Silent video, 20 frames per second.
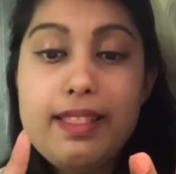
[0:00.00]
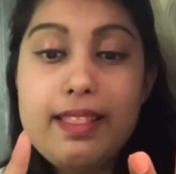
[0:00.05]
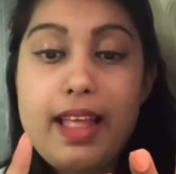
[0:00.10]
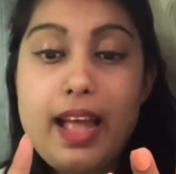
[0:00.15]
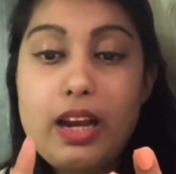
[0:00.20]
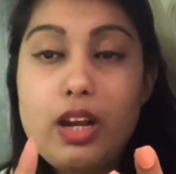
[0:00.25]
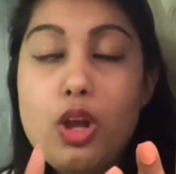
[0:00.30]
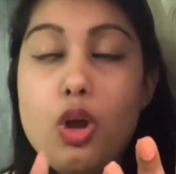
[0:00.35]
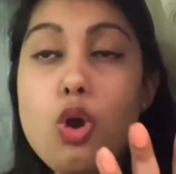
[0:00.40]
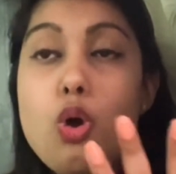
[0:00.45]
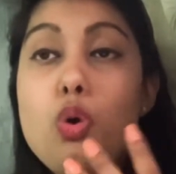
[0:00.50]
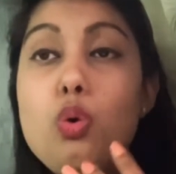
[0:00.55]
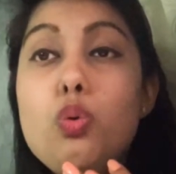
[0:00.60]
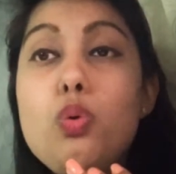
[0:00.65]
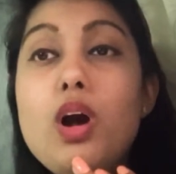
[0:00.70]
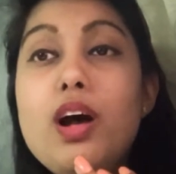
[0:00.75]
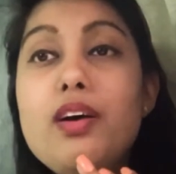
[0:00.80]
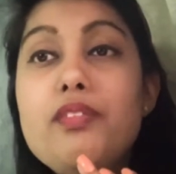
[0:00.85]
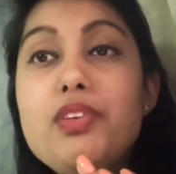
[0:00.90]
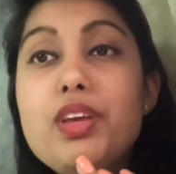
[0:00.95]
that
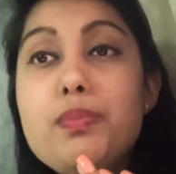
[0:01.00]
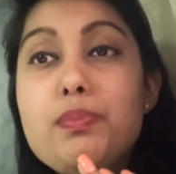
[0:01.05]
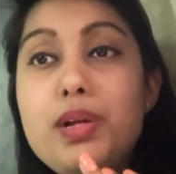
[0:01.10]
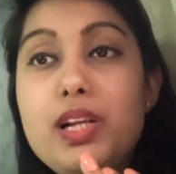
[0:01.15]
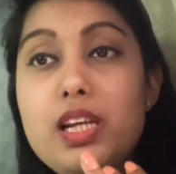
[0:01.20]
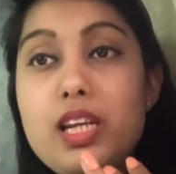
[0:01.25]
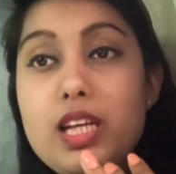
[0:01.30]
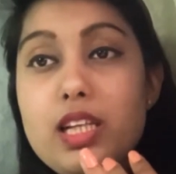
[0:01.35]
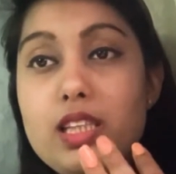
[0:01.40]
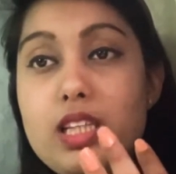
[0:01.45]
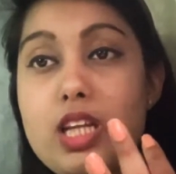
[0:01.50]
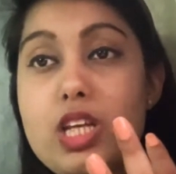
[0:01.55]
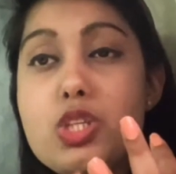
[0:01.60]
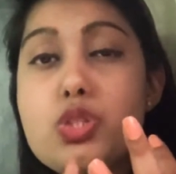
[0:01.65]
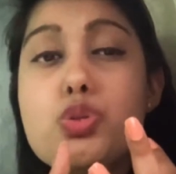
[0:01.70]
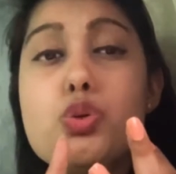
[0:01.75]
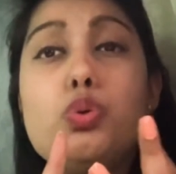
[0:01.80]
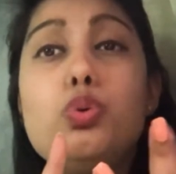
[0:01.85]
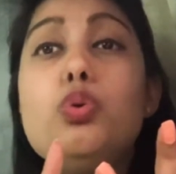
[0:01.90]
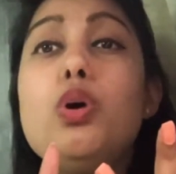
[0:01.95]
who are we building this,
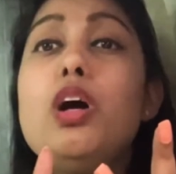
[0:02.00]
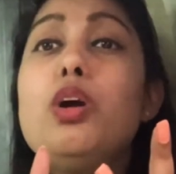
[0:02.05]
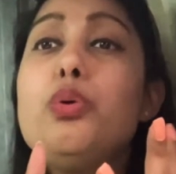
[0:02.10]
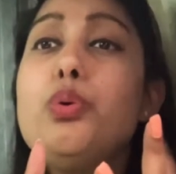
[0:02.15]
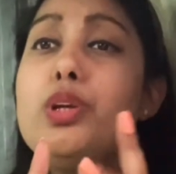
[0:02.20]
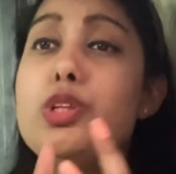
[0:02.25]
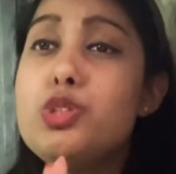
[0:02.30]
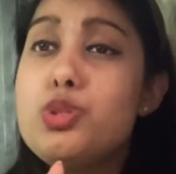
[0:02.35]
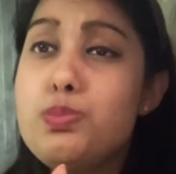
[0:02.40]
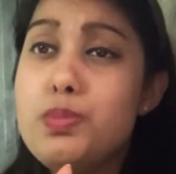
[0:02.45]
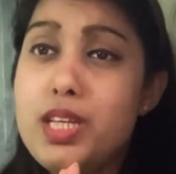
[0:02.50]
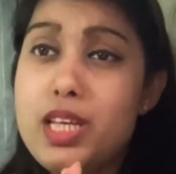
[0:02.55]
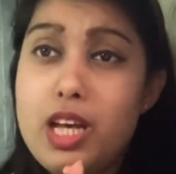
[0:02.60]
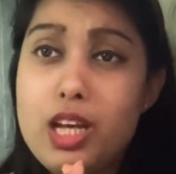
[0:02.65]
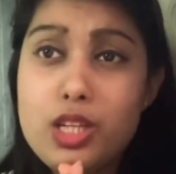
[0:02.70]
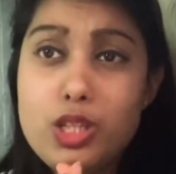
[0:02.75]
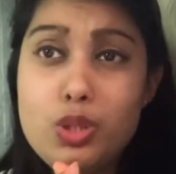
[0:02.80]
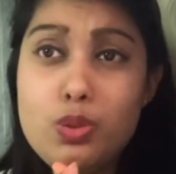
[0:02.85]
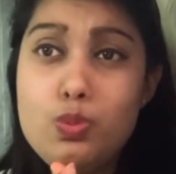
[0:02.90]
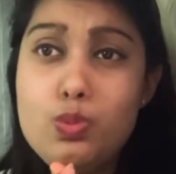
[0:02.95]
who are going to be
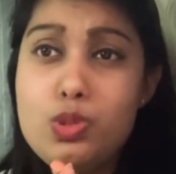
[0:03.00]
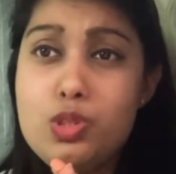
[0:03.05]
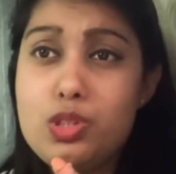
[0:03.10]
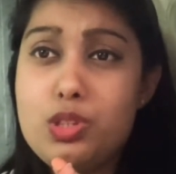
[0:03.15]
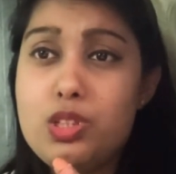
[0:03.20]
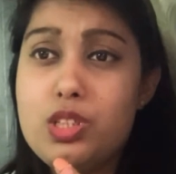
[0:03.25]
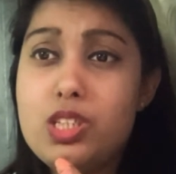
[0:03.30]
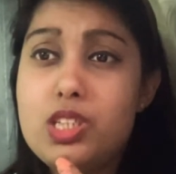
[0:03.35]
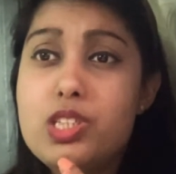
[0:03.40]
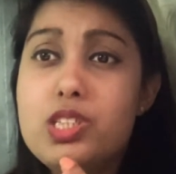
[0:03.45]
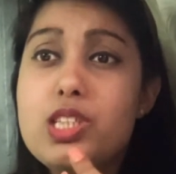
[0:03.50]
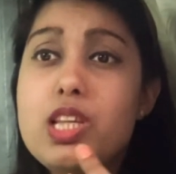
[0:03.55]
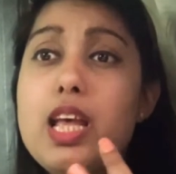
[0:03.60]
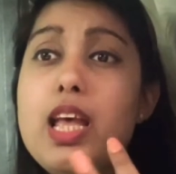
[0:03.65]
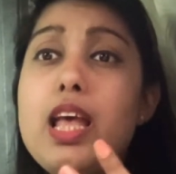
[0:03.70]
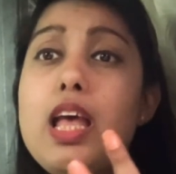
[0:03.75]
our users,